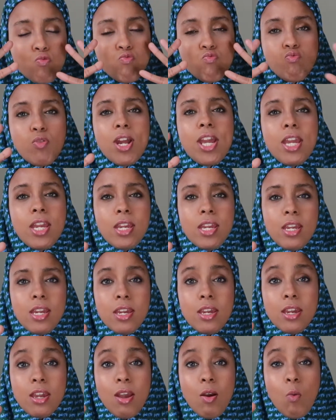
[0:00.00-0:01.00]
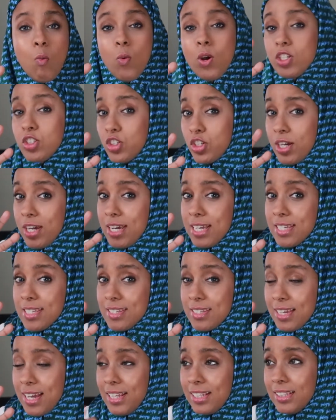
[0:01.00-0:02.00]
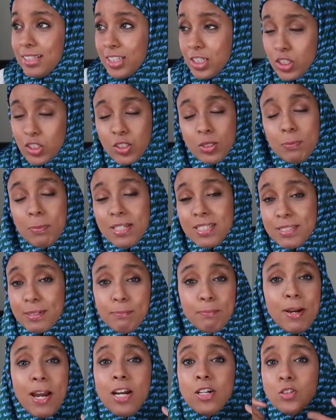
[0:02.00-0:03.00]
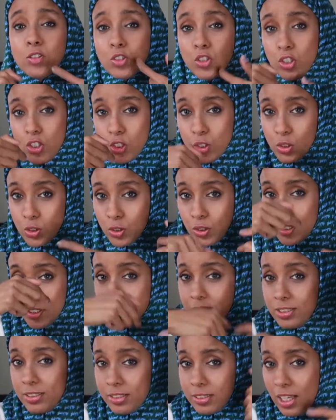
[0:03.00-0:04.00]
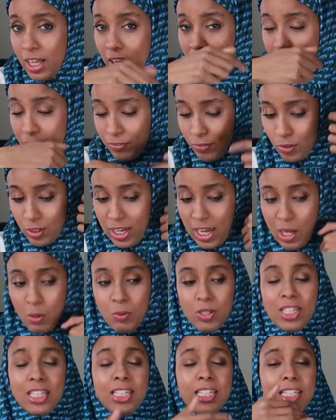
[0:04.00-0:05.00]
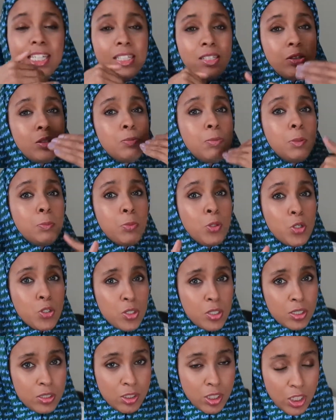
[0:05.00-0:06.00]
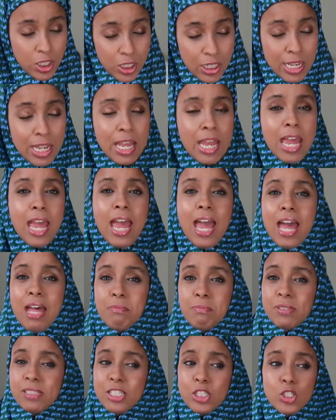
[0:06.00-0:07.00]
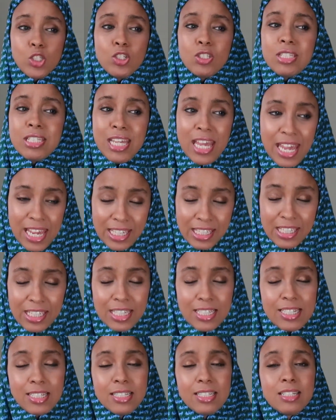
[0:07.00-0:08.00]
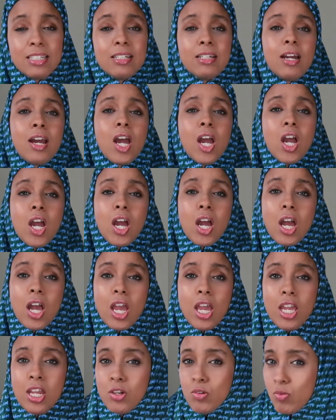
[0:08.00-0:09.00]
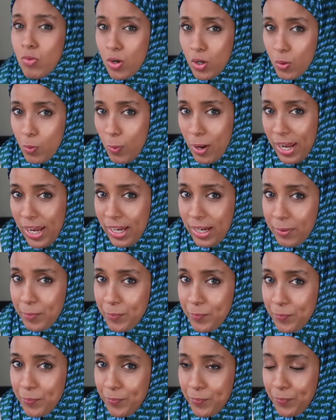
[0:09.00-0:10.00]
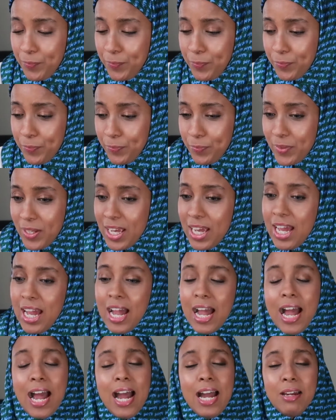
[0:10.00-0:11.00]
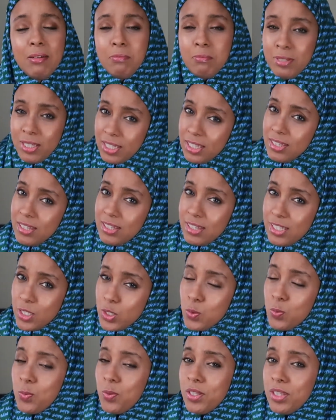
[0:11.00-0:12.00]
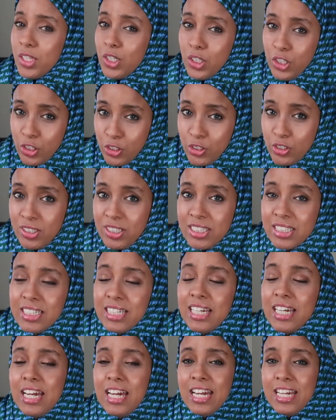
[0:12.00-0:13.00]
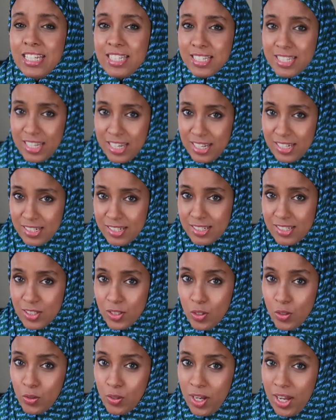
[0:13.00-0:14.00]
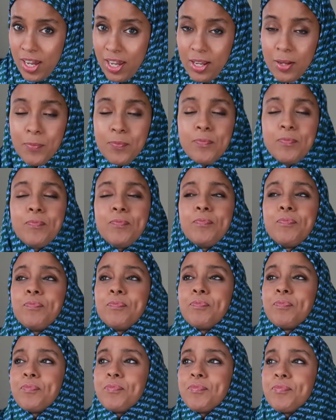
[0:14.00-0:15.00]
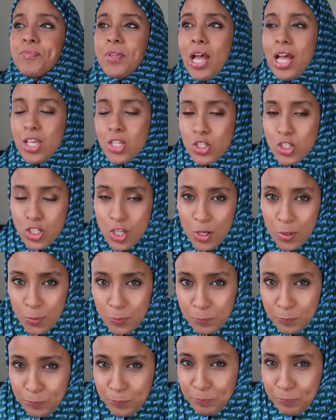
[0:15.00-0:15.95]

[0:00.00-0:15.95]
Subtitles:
3, which is a little bit about yourself. Okay, we're gonna get a little bit personal here, and please don't take it in the wrong way. I mean this with a good intent. Okay, so